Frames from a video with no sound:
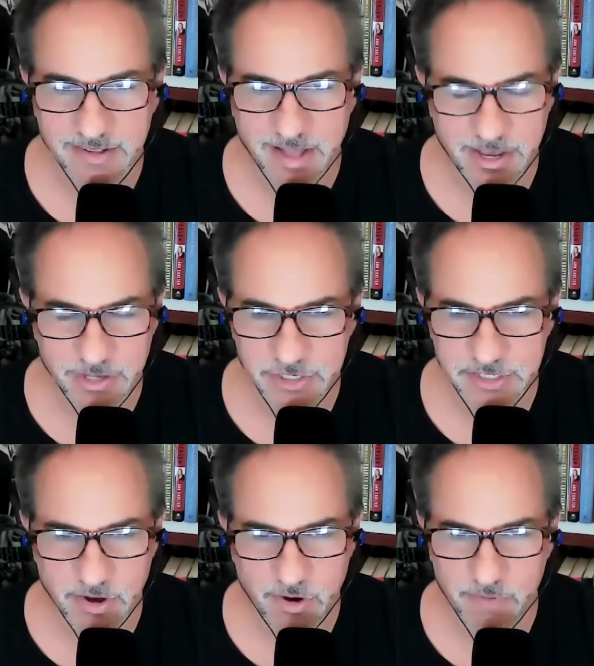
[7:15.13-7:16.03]
I could
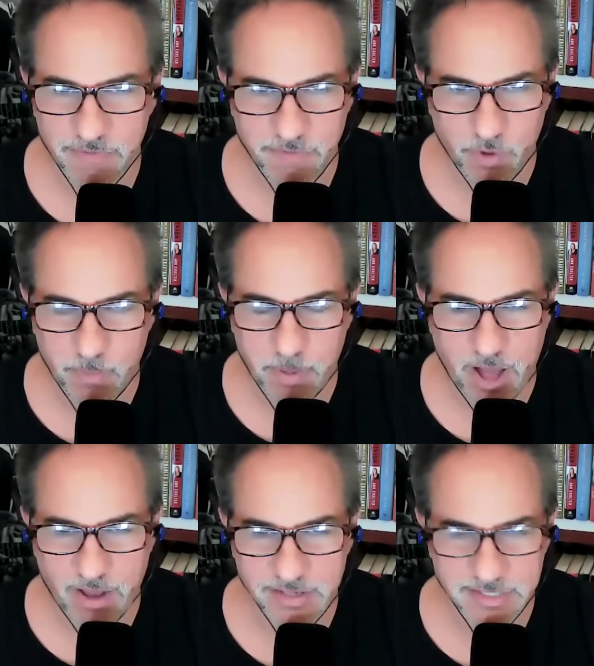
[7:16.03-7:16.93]
just go full
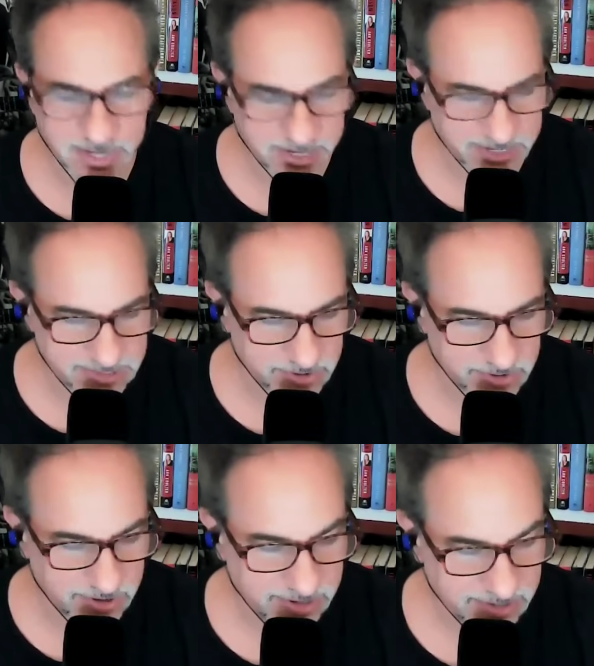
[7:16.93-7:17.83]
politics
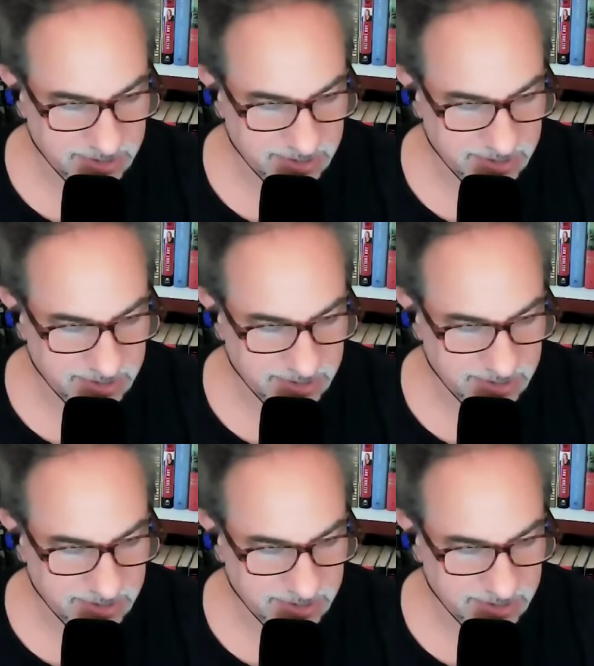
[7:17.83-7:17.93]
or,